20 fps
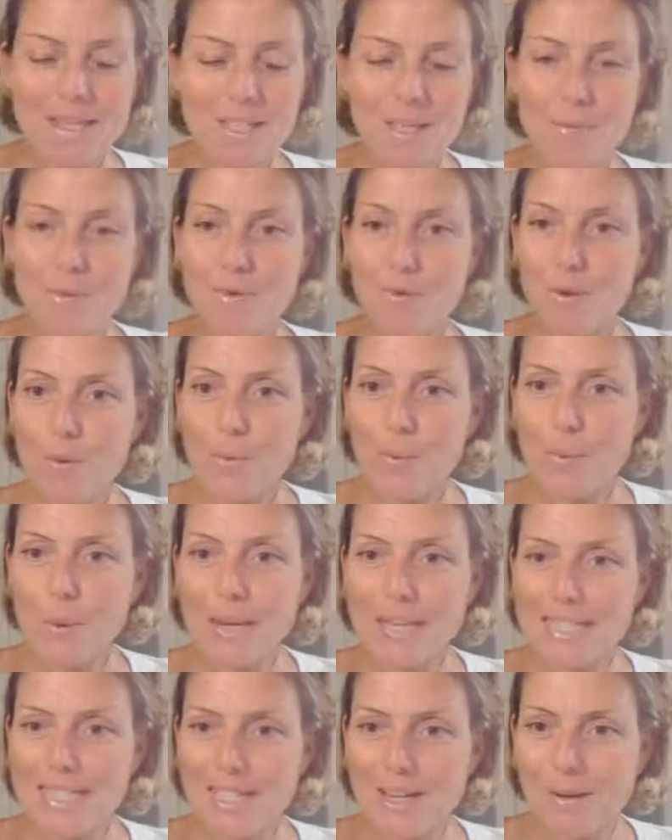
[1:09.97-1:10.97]
So before we
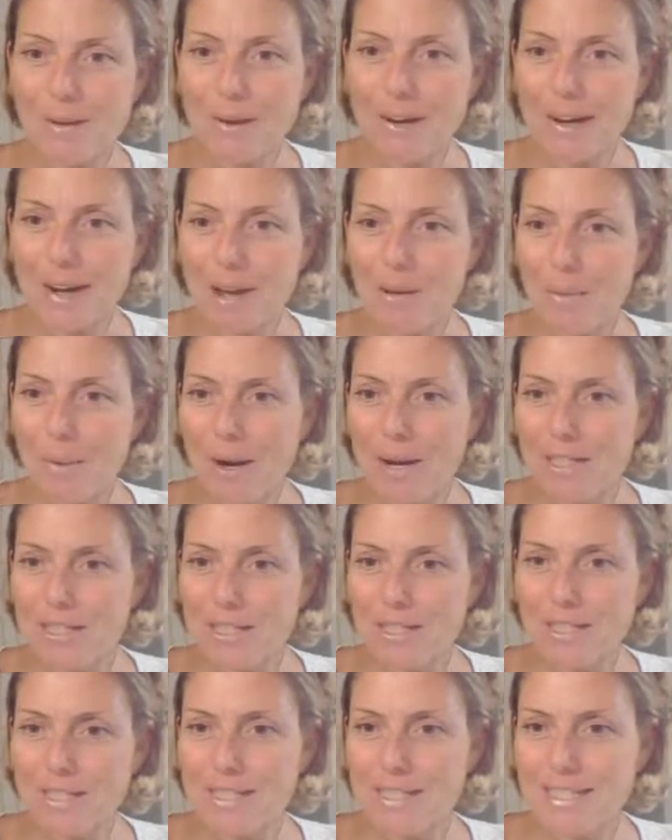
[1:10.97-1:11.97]
get started, I wanted
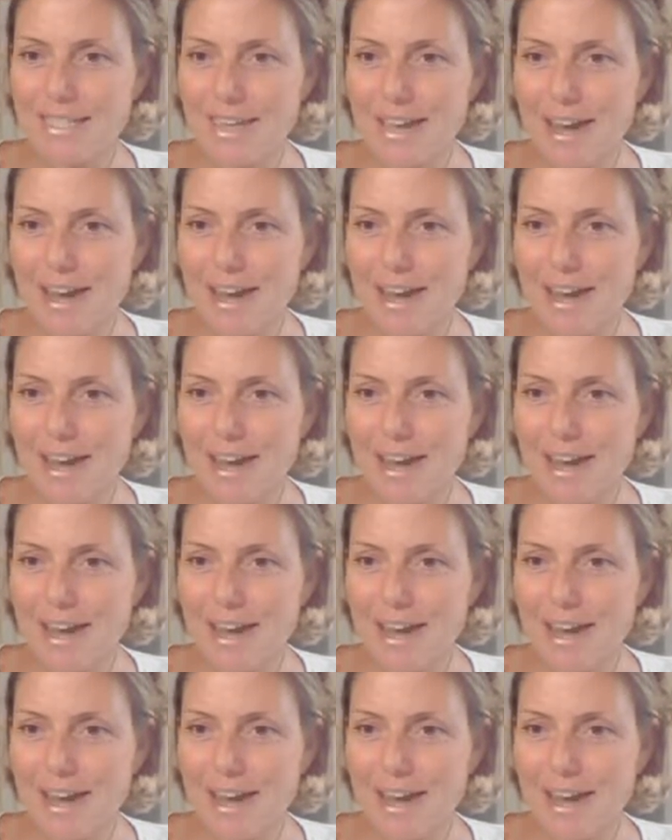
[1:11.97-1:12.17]
just to say